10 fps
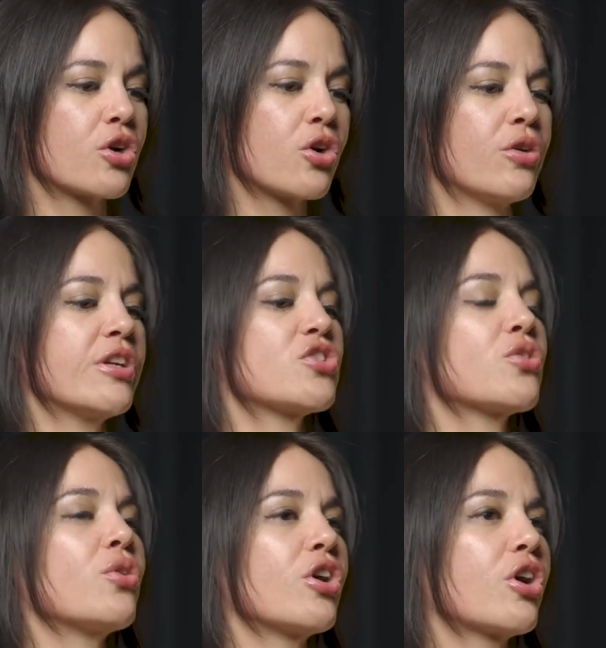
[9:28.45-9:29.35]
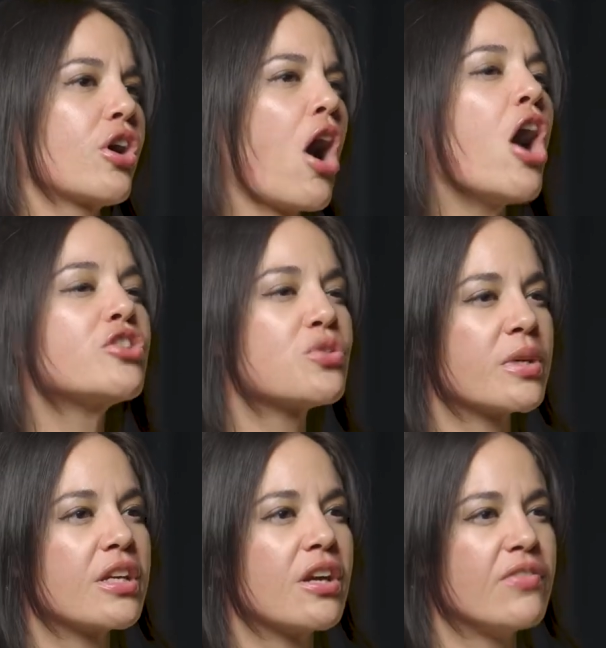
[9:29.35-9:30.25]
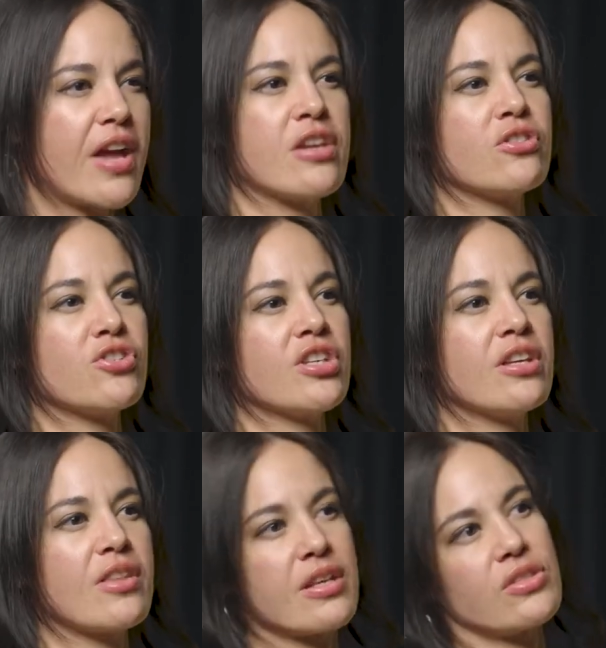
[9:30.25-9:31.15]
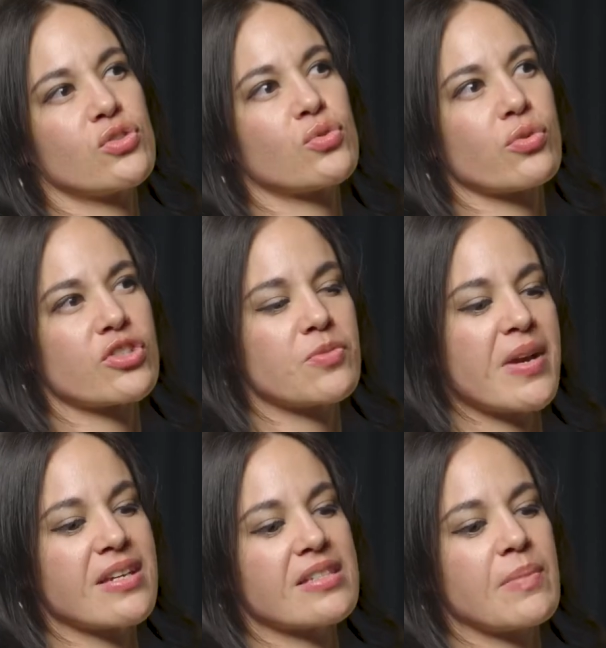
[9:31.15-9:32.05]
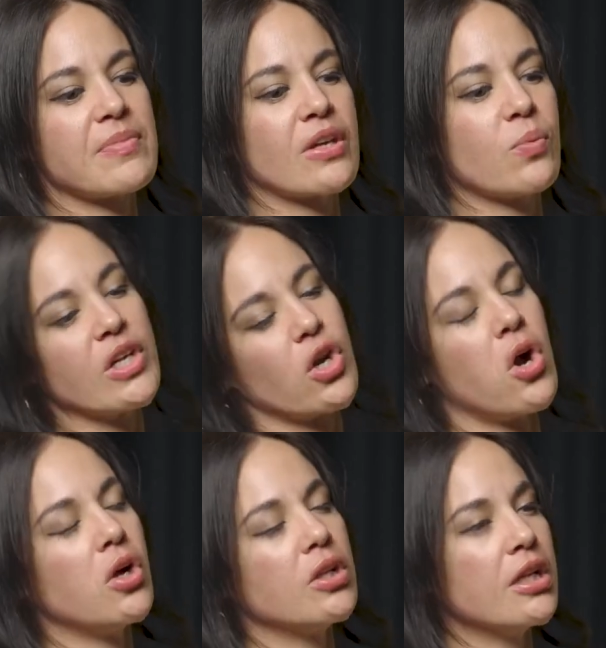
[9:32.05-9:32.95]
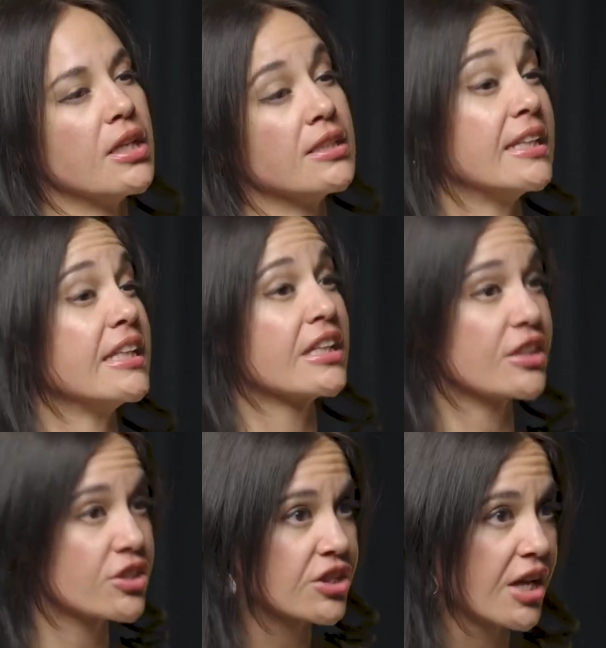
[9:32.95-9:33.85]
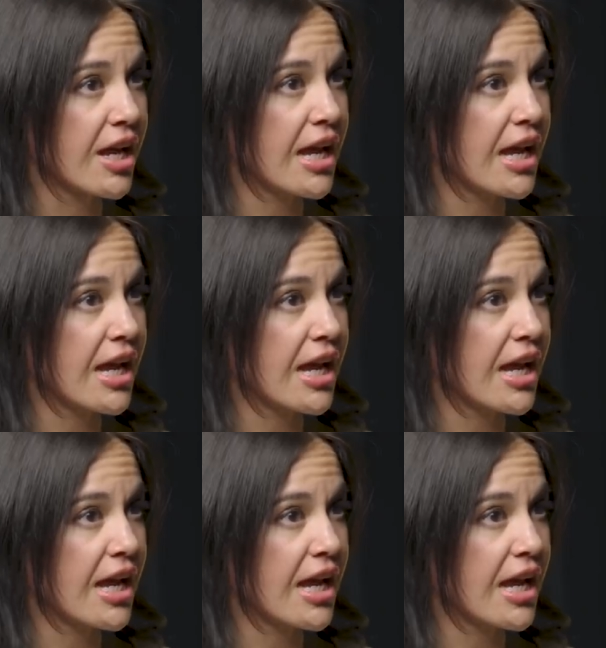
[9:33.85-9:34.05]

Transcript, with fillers: current or a conduit of energy that is sourced by something we call a lineage.